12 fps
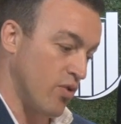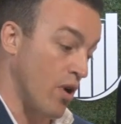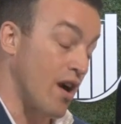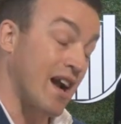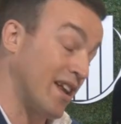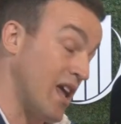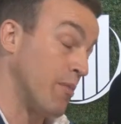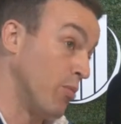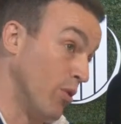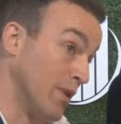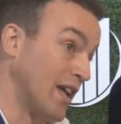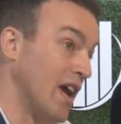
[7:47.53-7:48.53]
through our academic
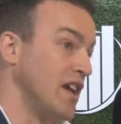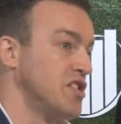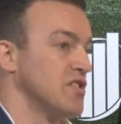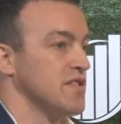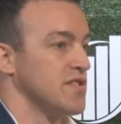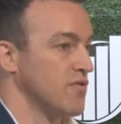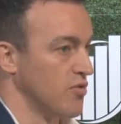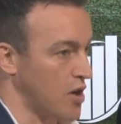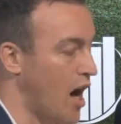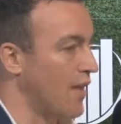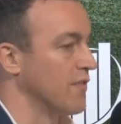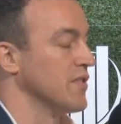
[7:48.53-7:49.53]
publications, through
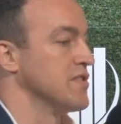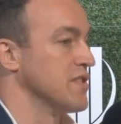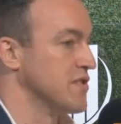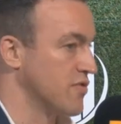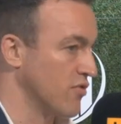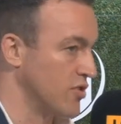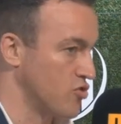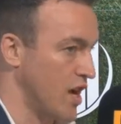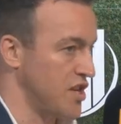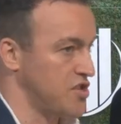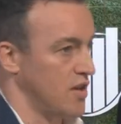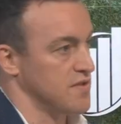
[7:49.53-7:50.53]
conferences, through
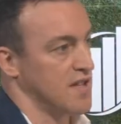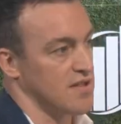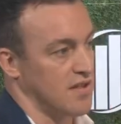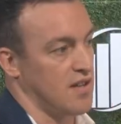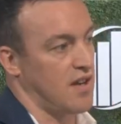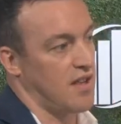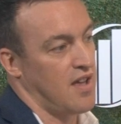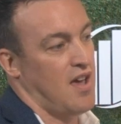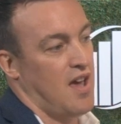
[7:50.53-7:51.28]
trade shows, things like that.